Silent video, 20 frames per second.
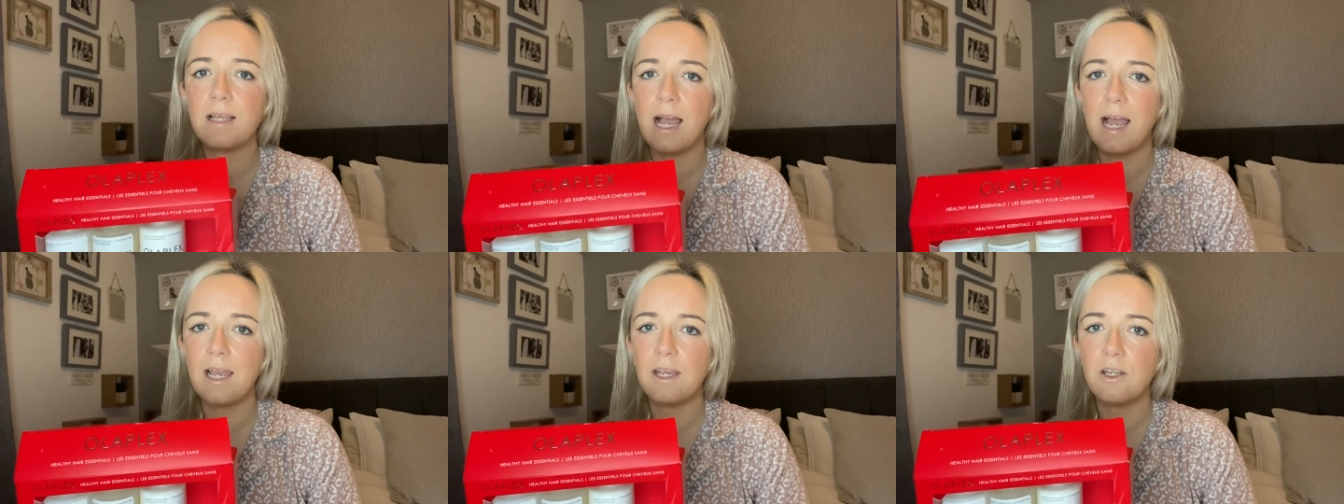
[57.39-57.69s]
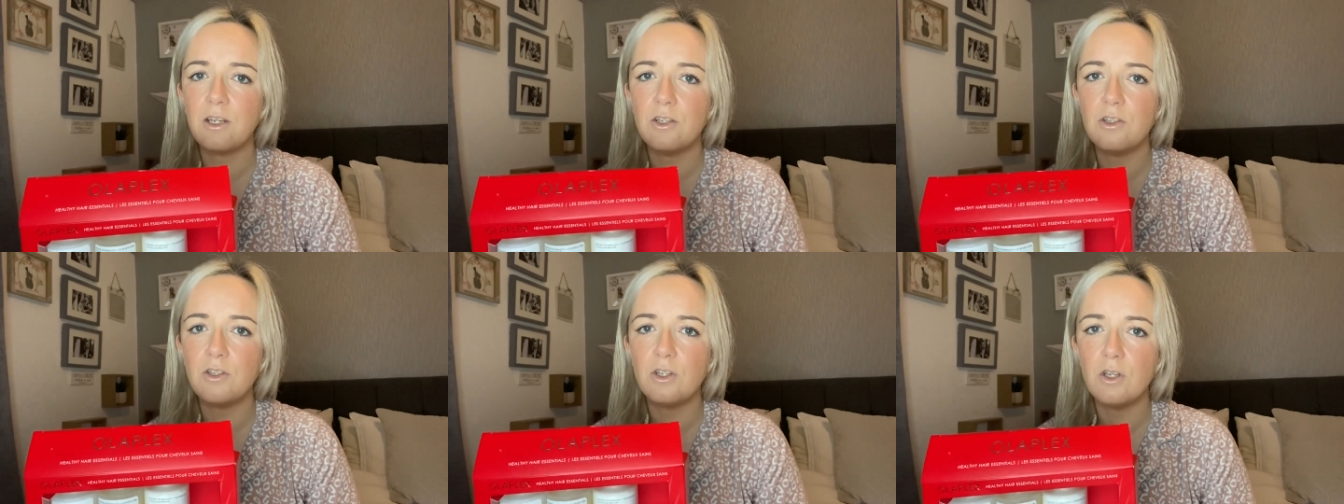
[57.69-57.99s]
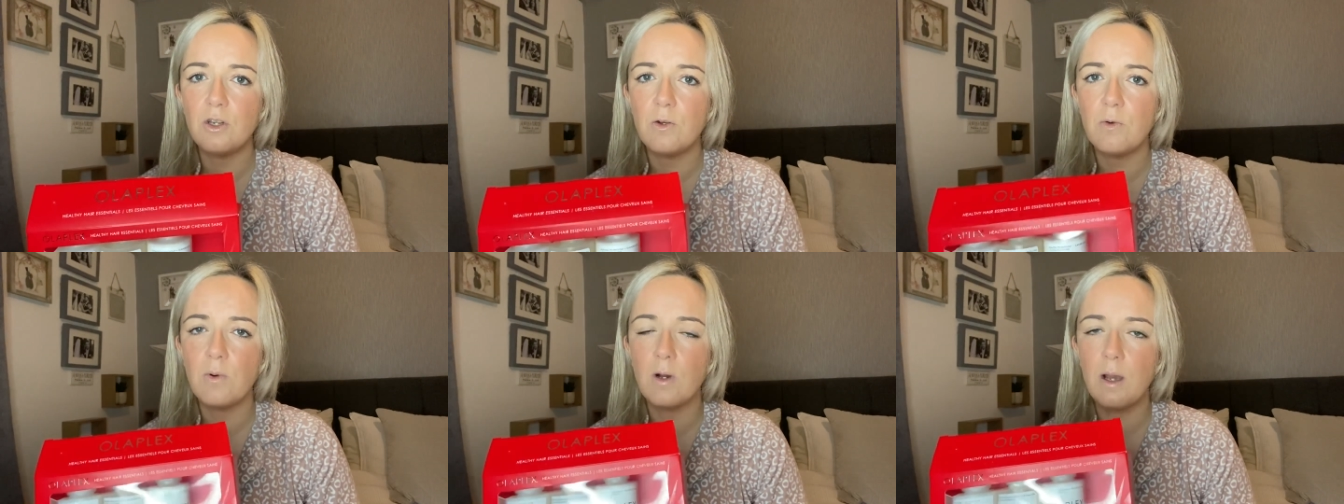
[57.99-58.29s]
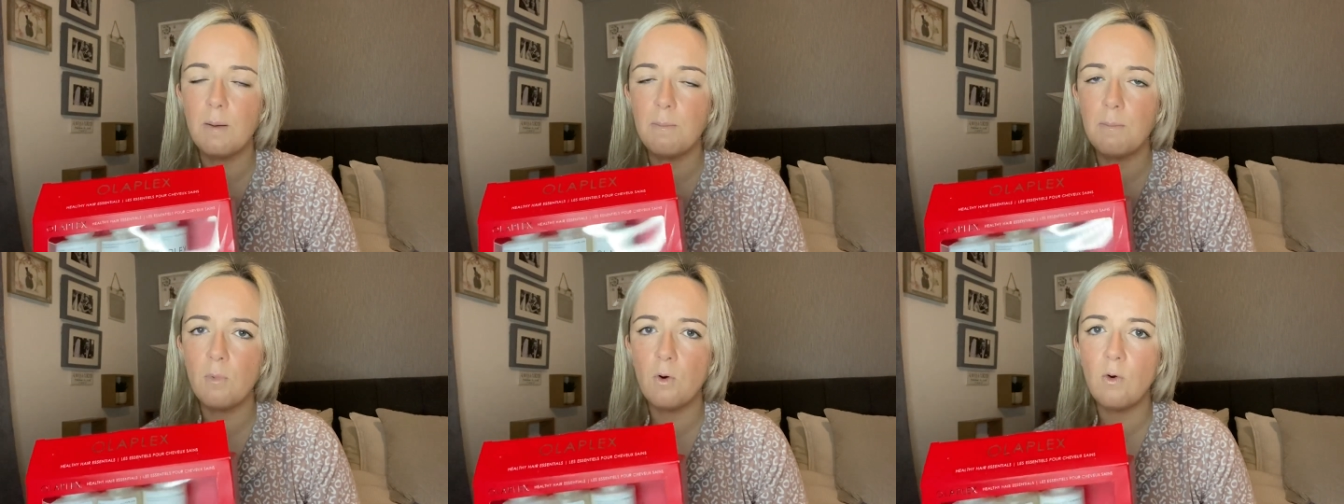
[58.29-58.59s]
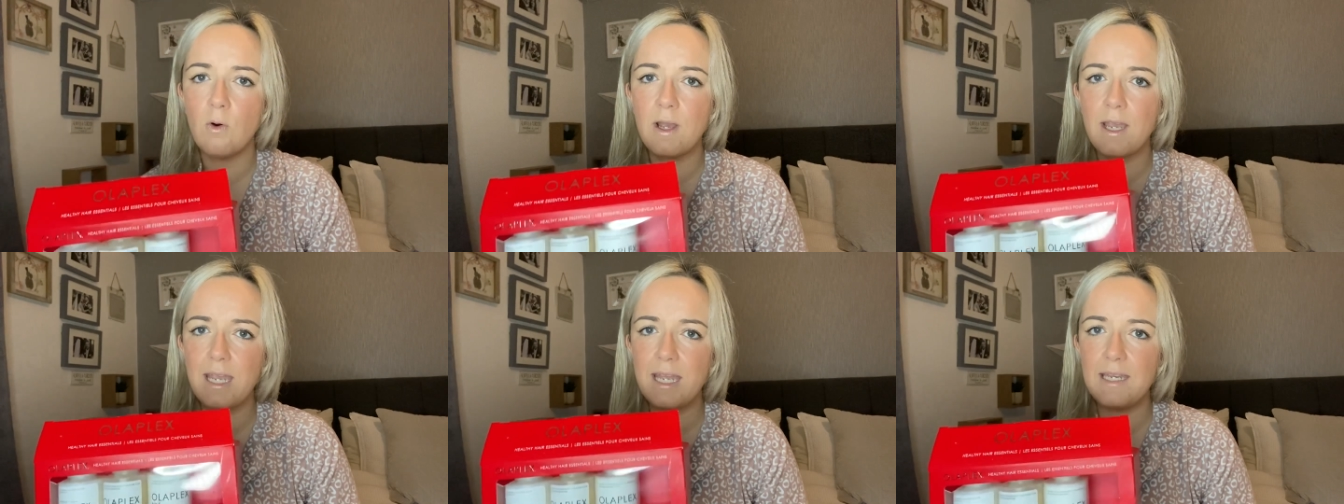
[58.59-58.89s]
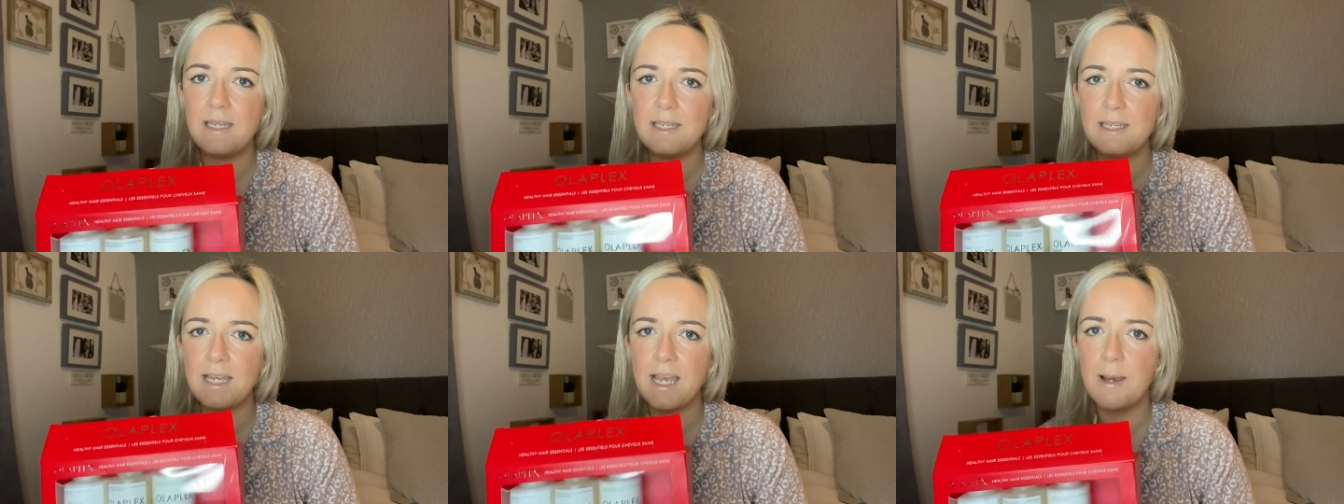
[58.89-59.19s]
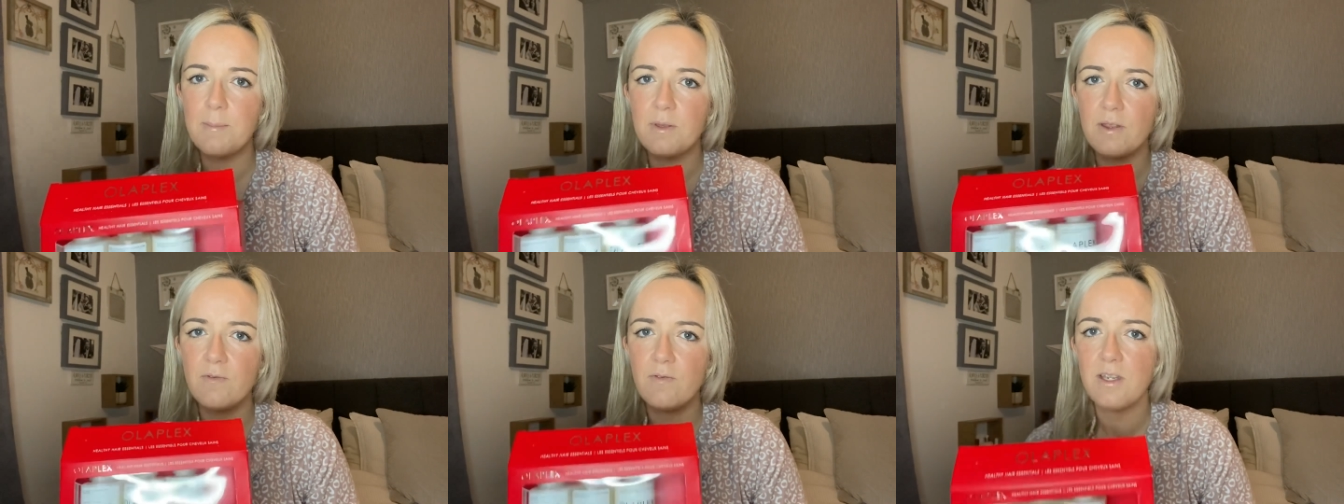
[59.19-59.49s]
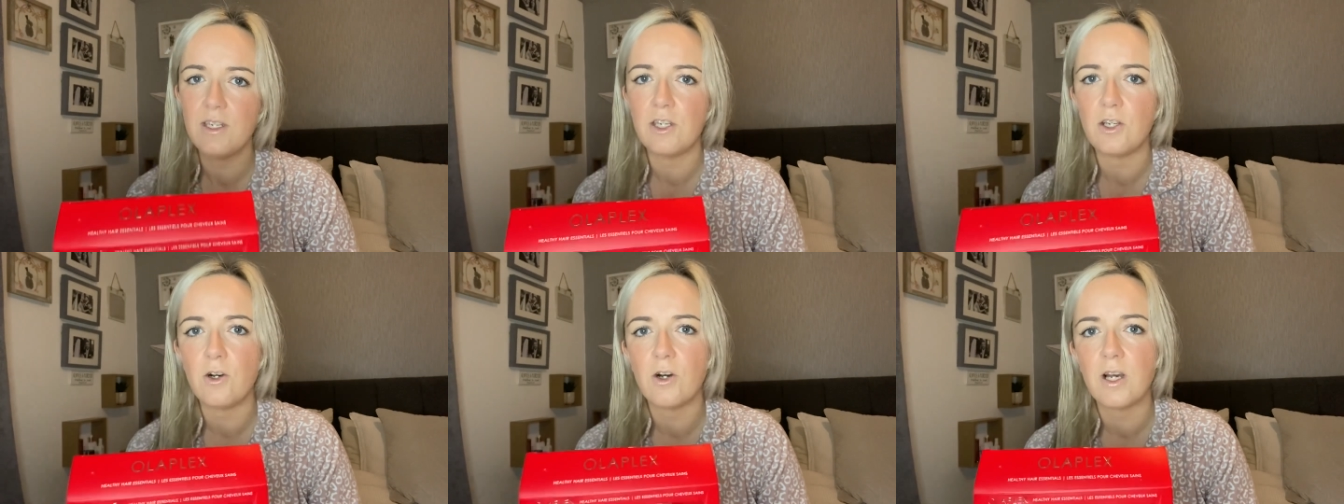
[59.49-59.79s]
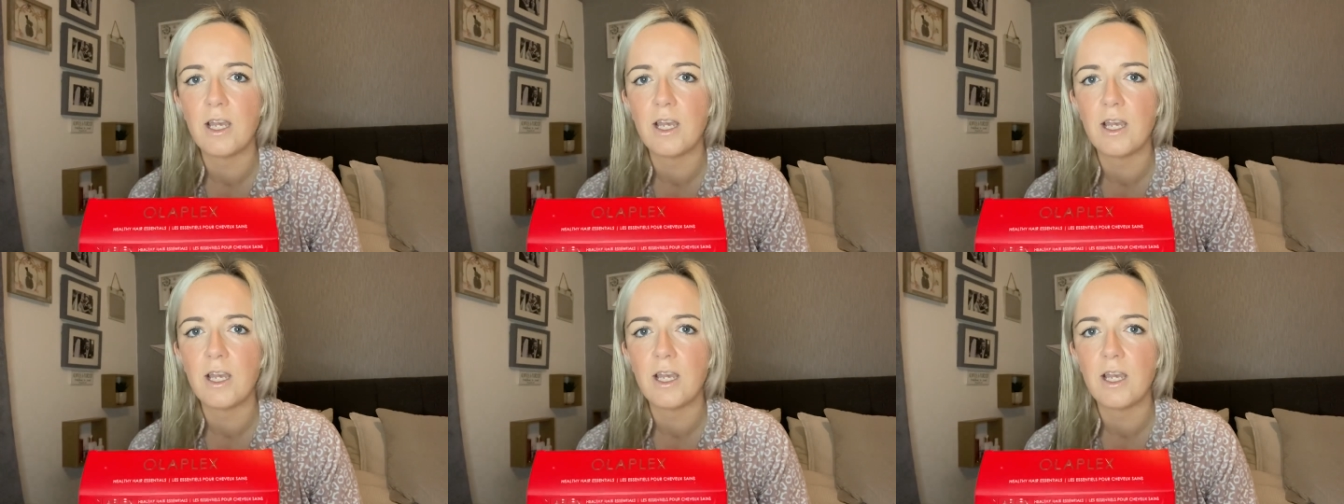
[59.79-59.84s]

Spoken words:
I can do a more in-depth video.